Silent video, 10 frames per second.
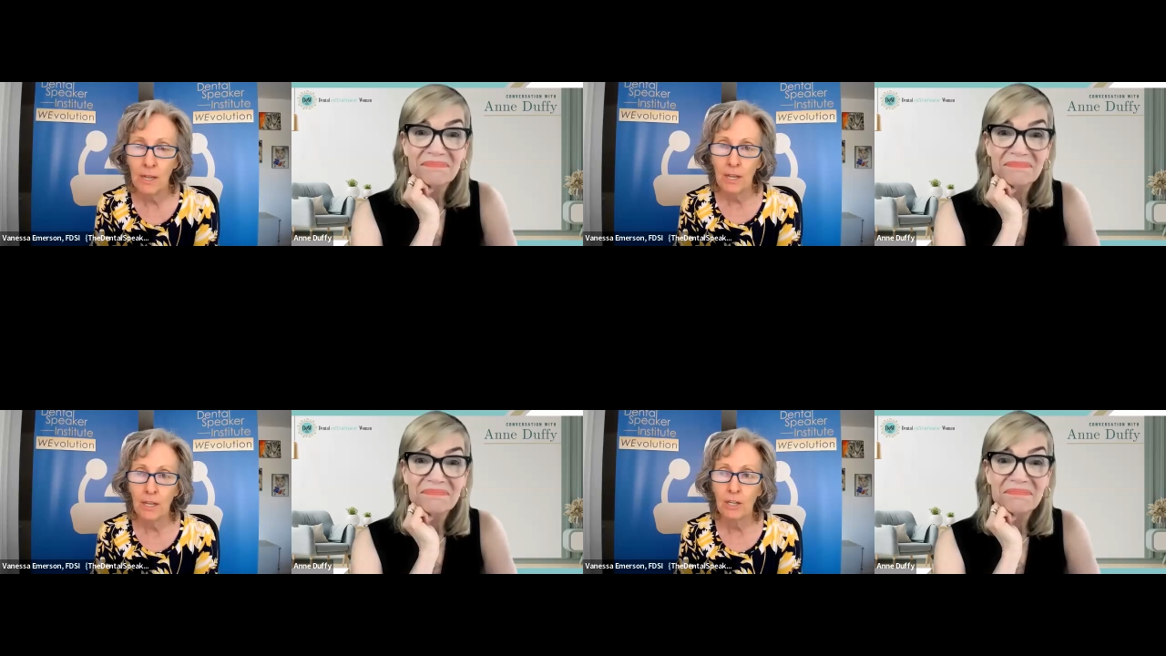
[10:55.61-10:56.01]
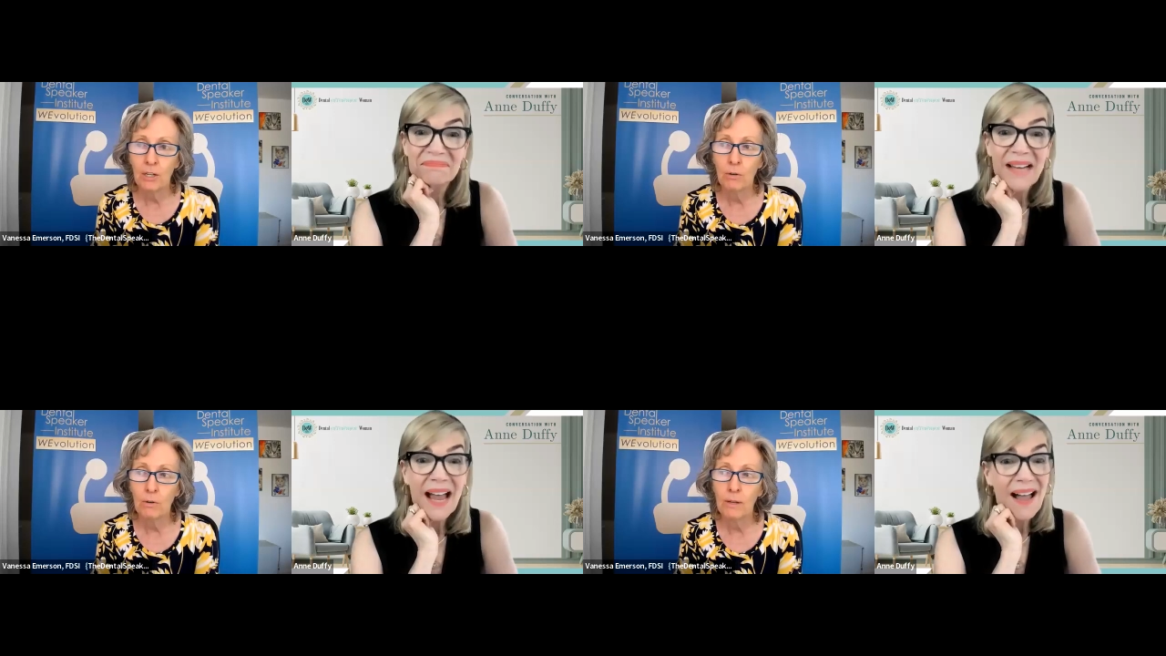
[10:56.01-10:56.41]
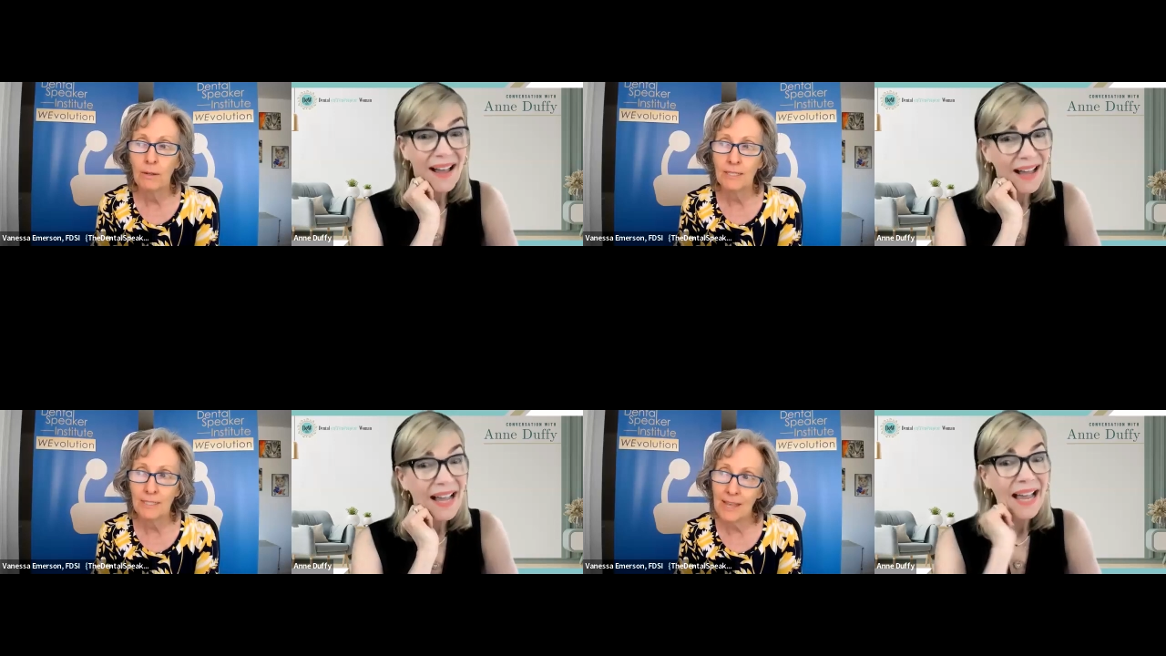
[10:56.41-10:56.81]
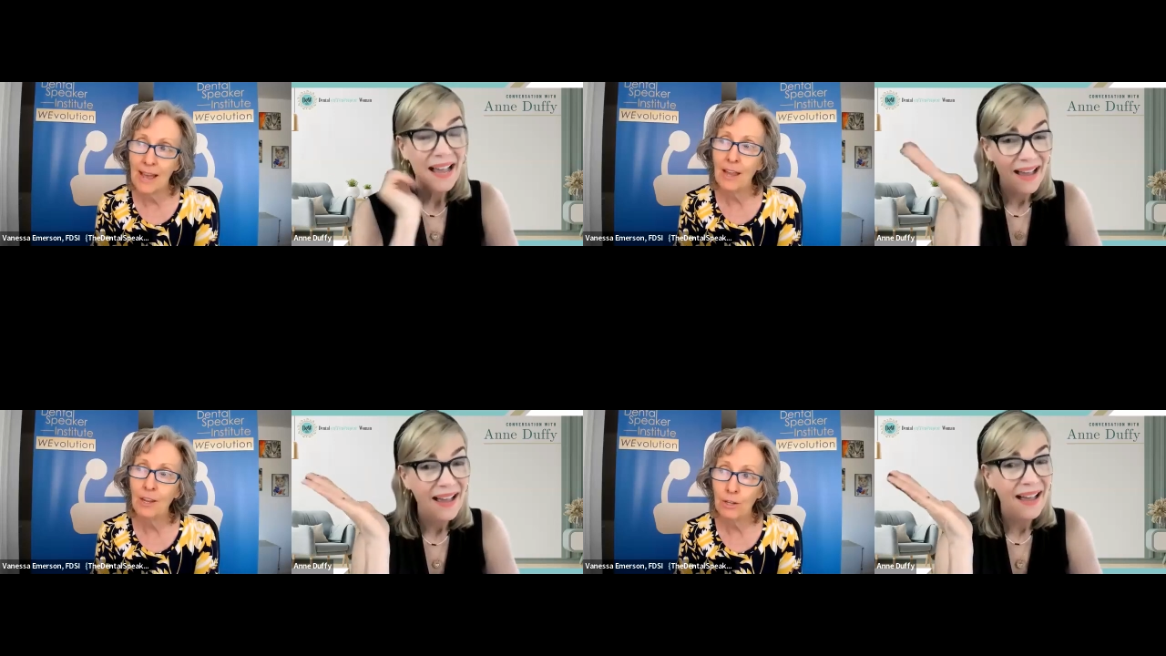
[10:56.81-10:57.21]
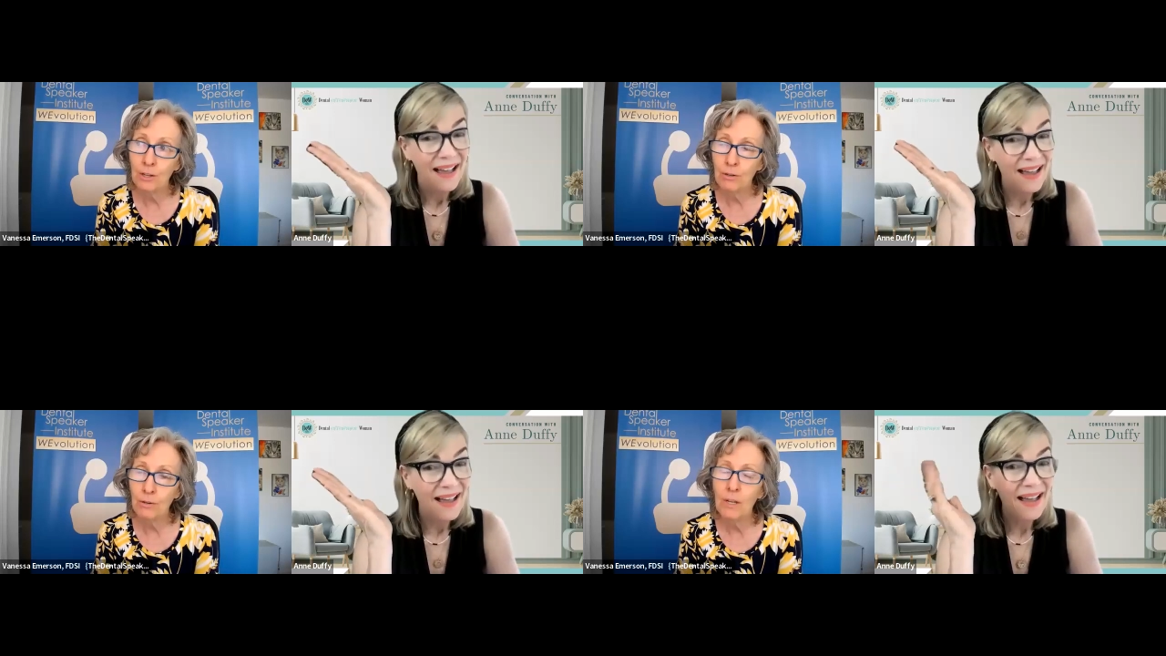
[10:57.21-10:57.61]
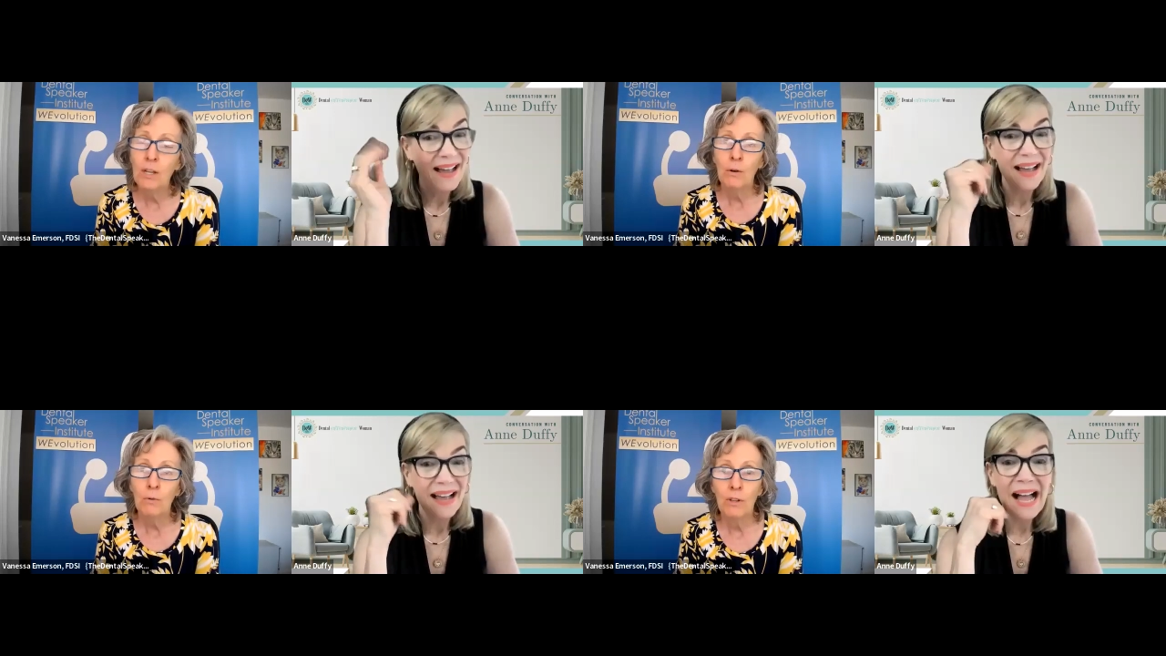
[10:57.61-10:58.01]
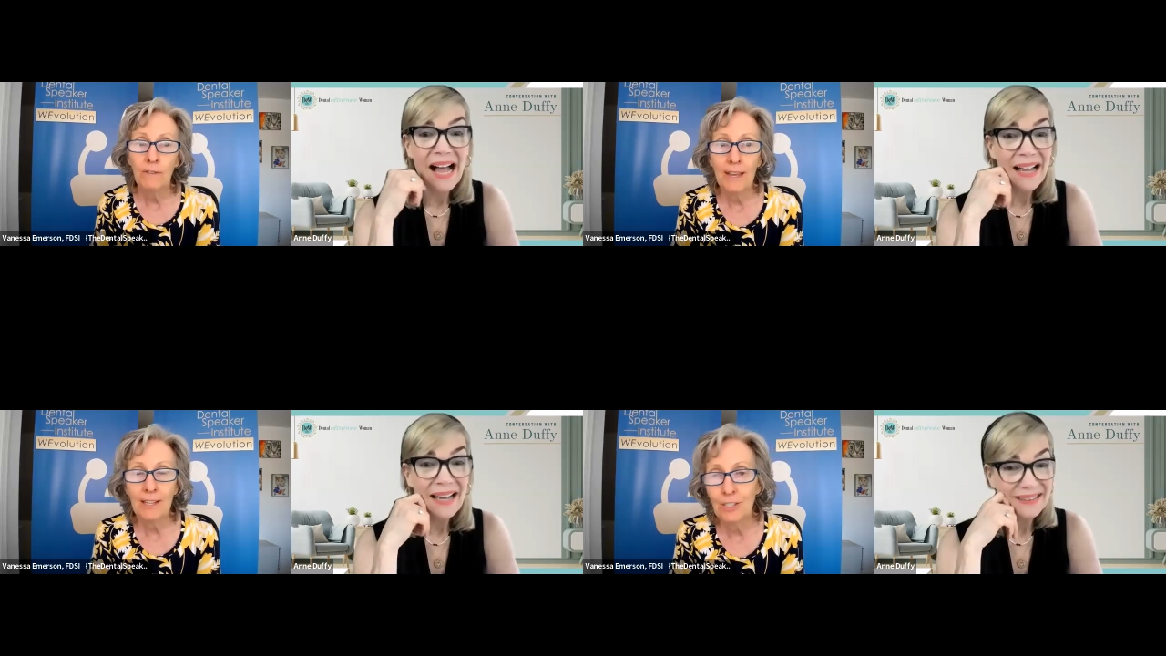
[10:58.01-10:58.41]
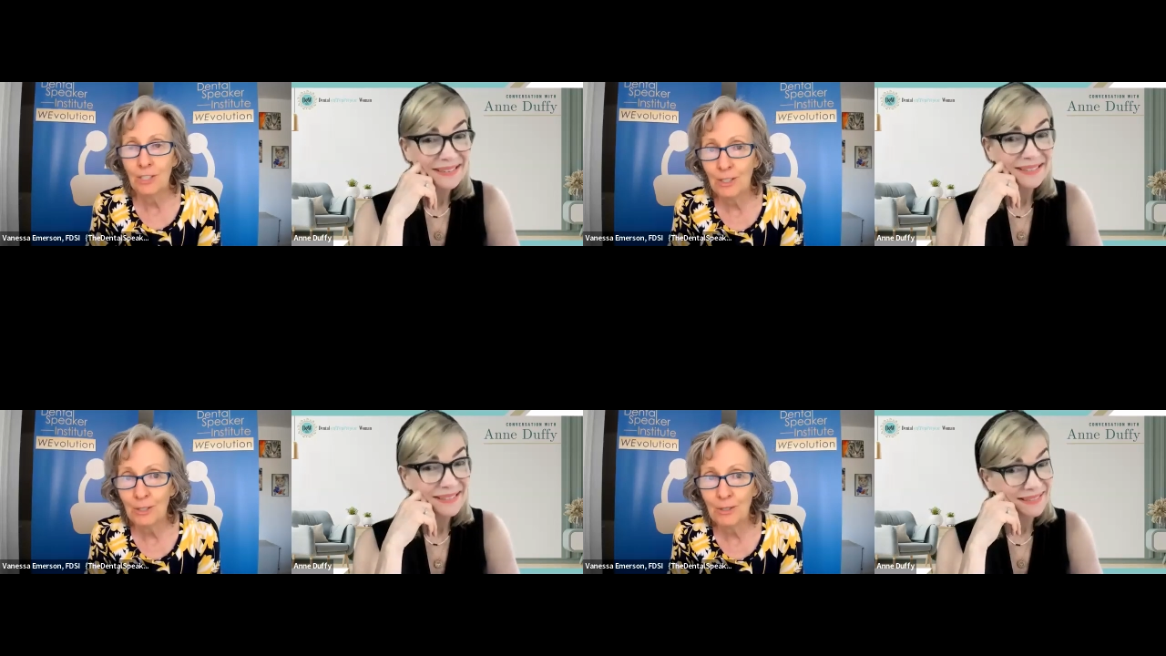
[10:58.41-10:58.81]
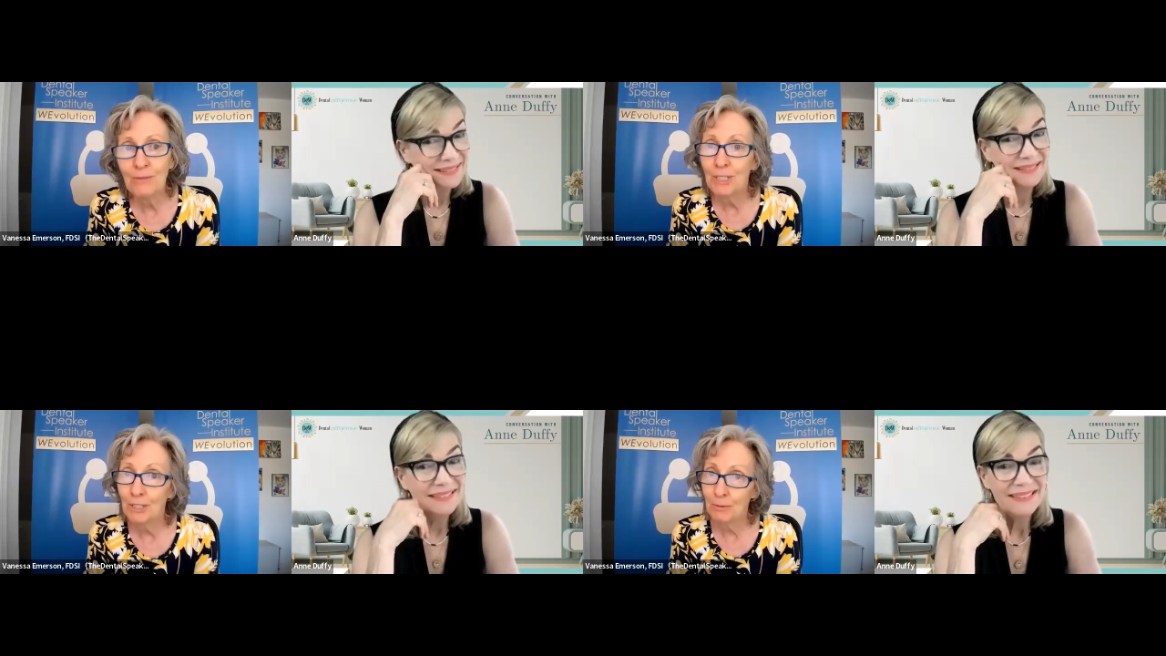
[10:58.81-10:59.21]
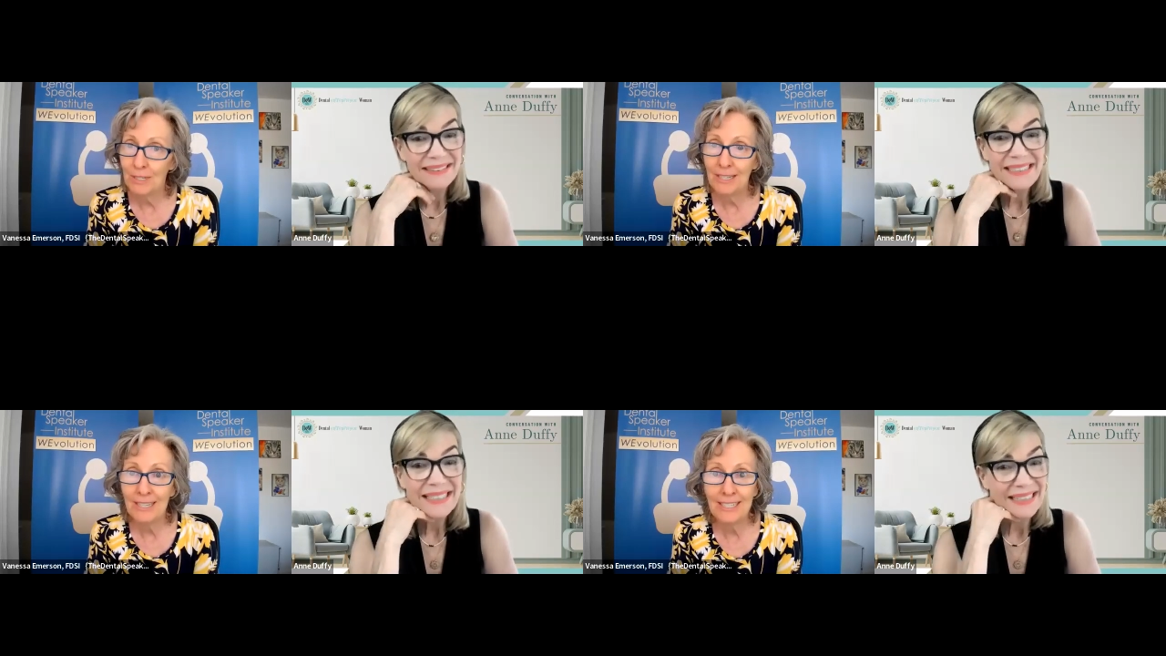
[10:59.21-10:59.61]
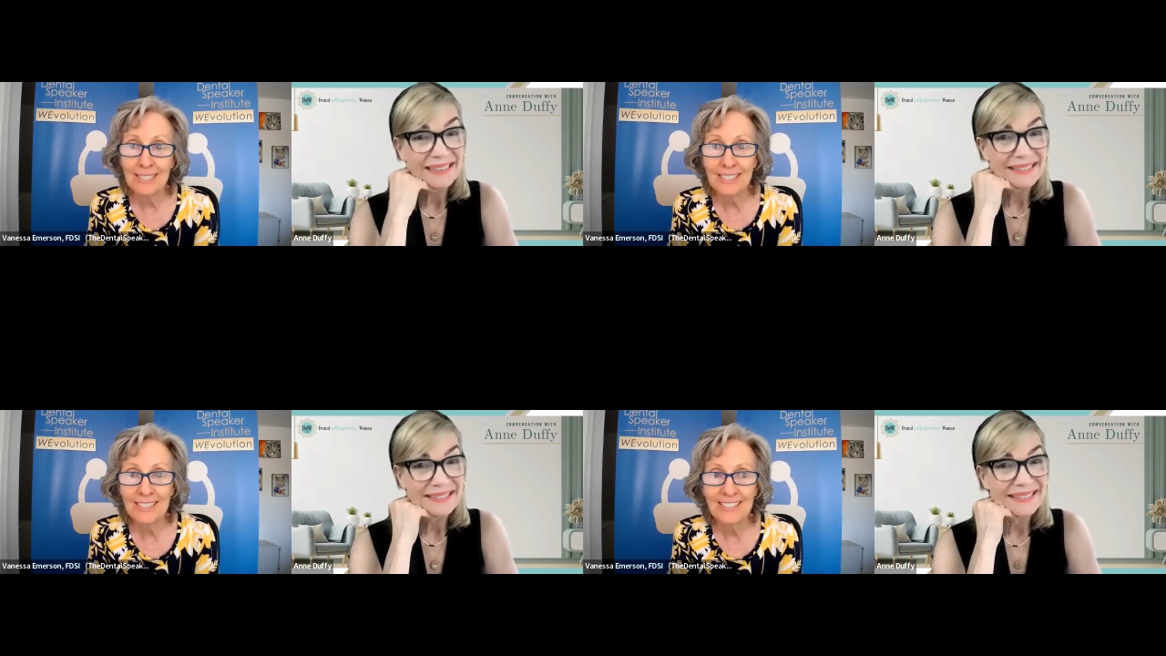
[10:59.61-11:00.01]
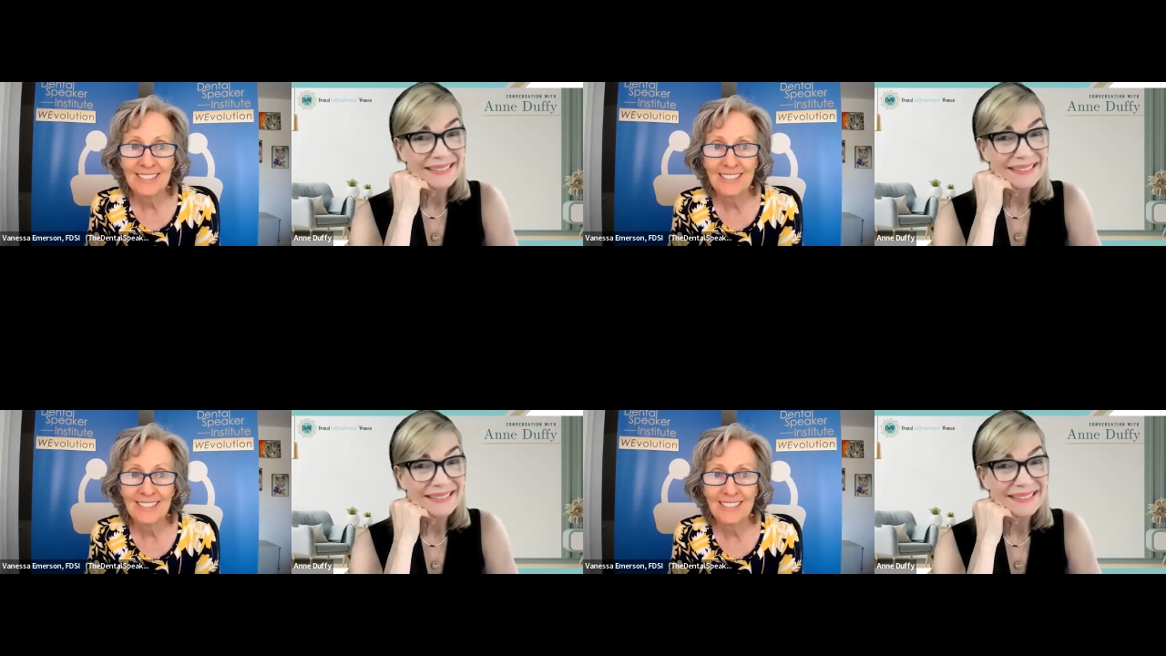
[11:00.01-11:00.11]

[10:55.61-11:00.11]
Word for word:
Speaker 1: You know, is, that you? Well, that's you. You're one of yeah. us.